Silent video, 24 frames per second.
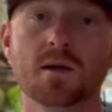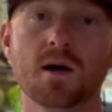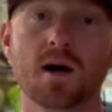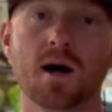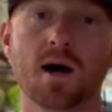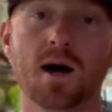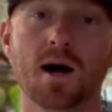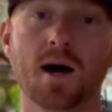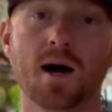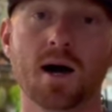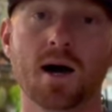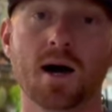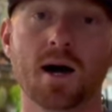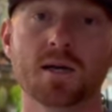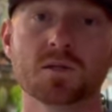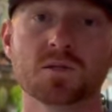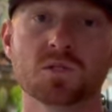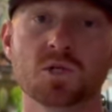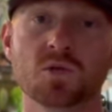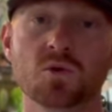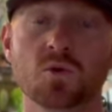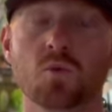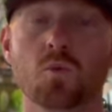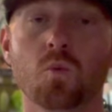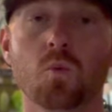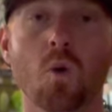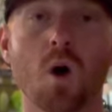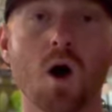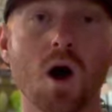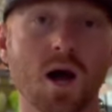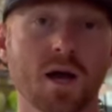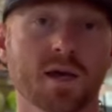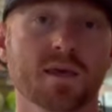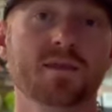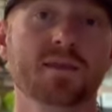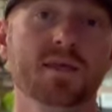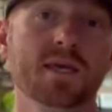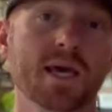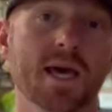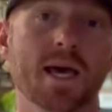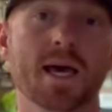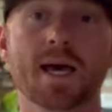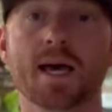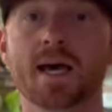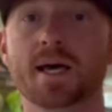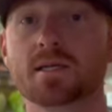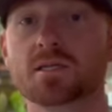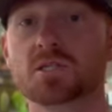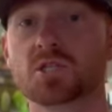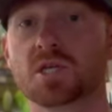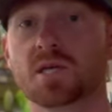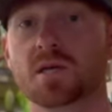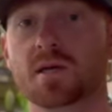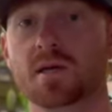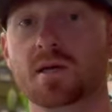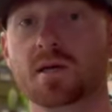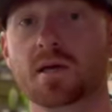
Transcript: to walk the edge